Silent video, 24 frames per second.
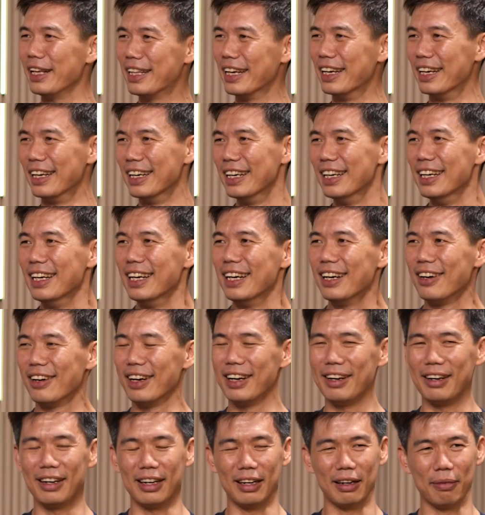out later,
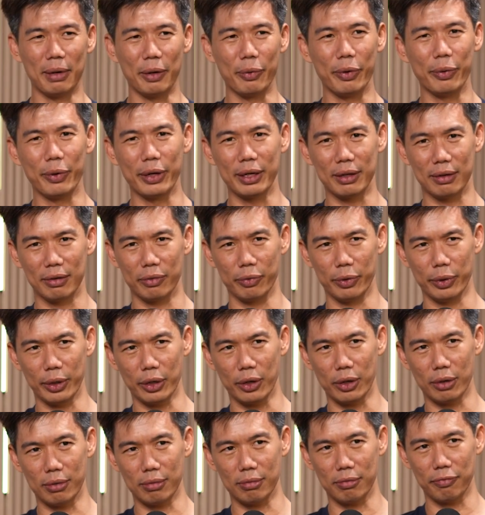right? But we
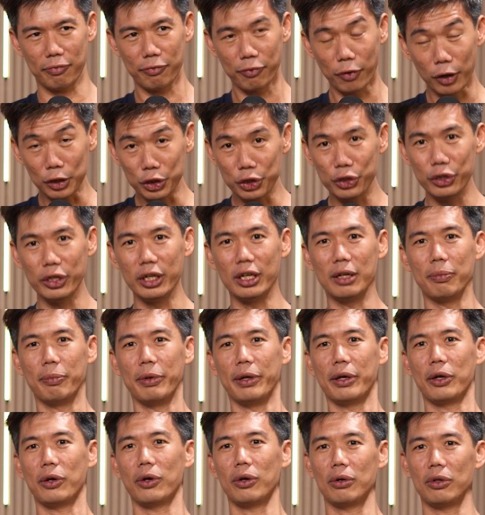were
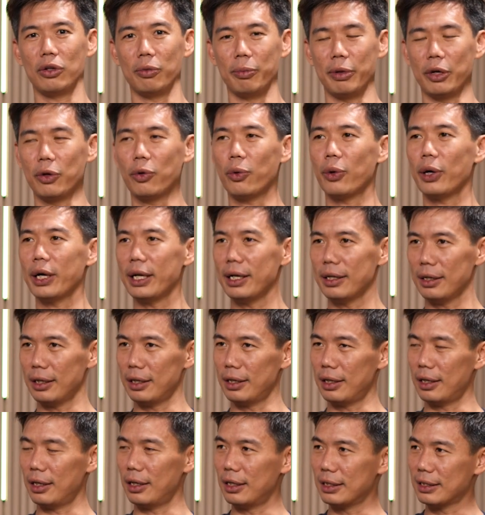fortunate to be quite
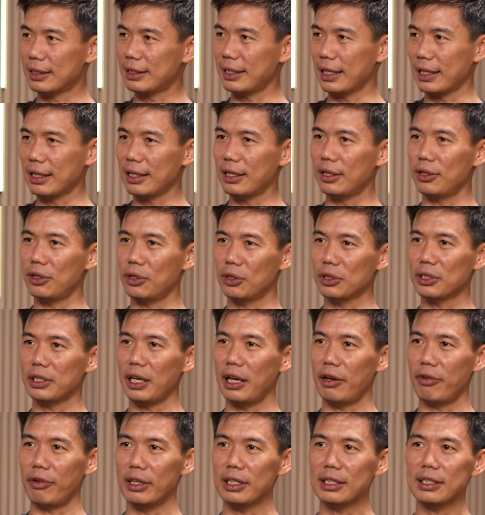stickler on
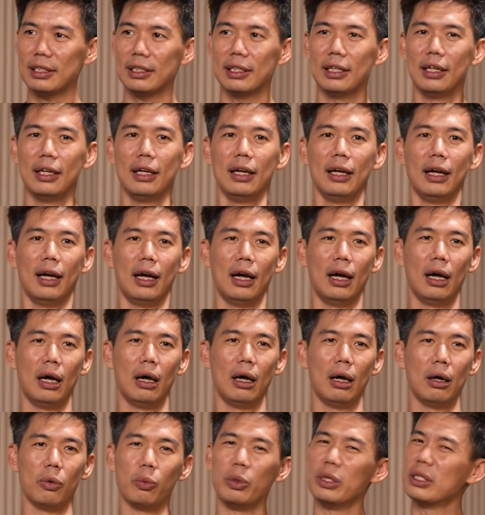those areas.
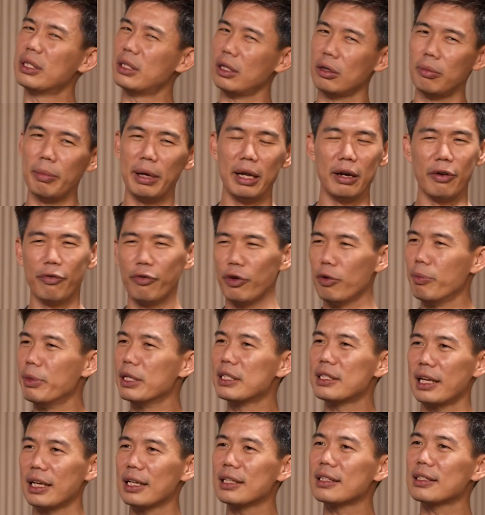We still made a few
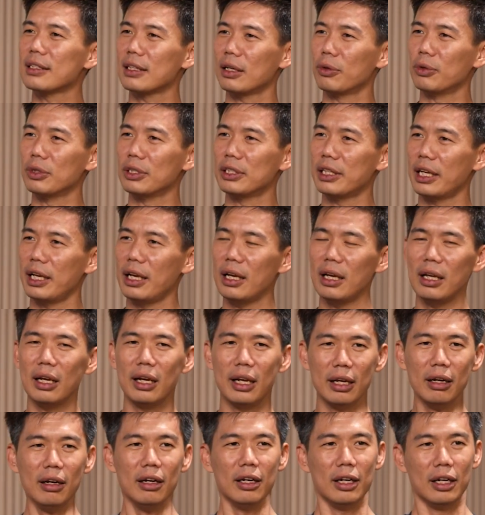mistakes, I would say,
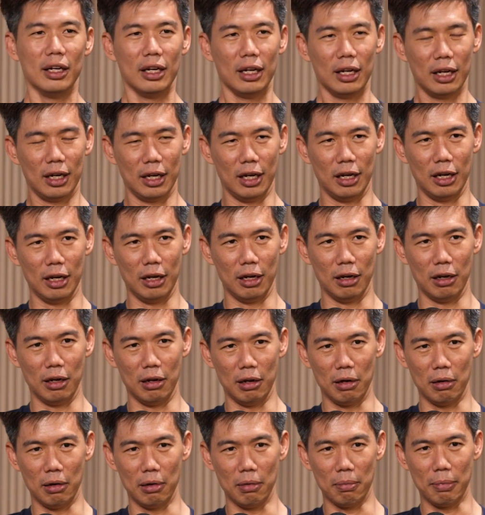in there,
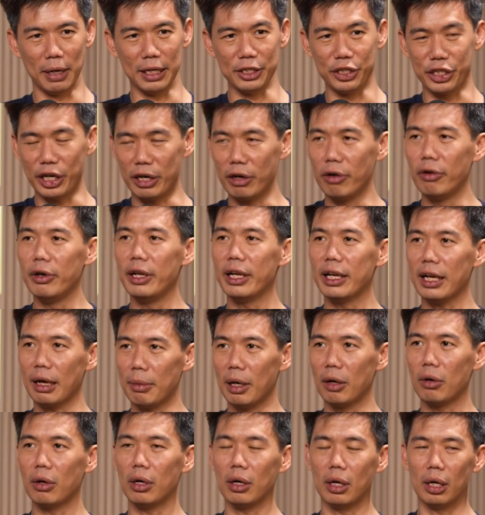but generally
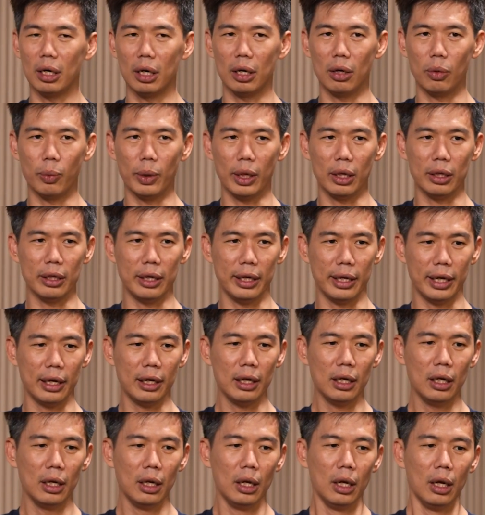come out well in
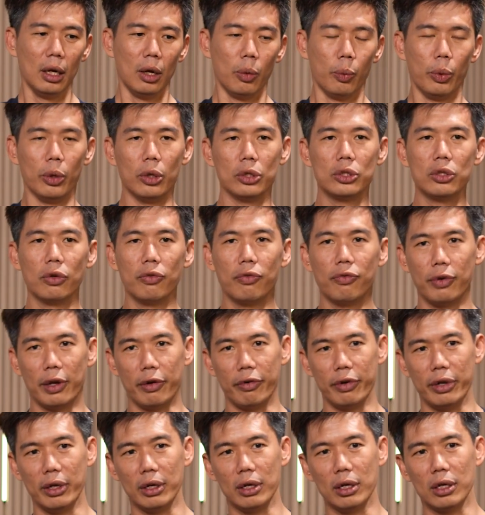there. We're also
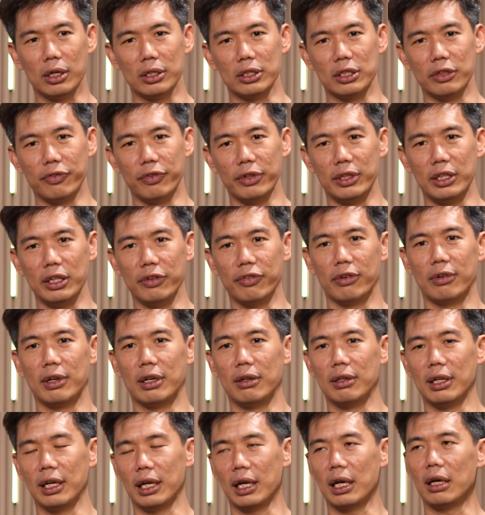very conservative
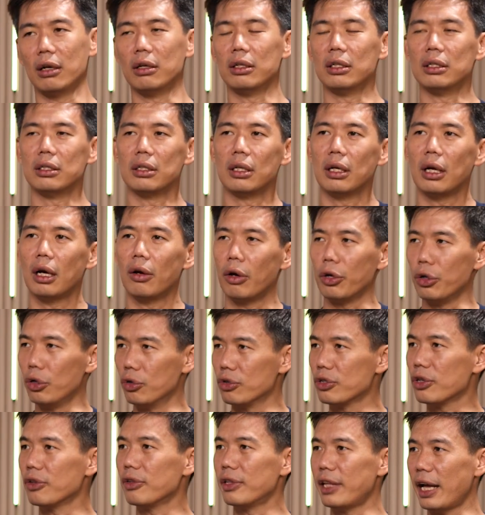around like our
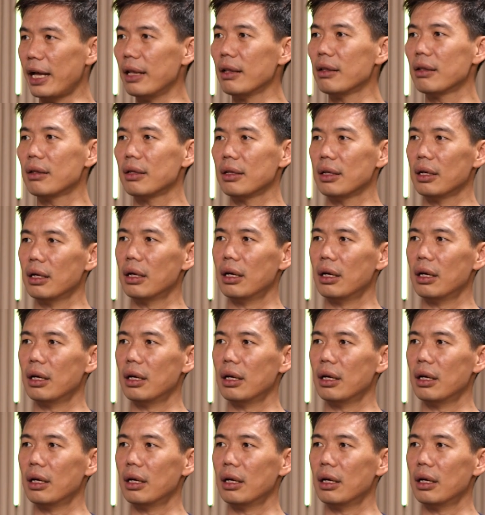use of debt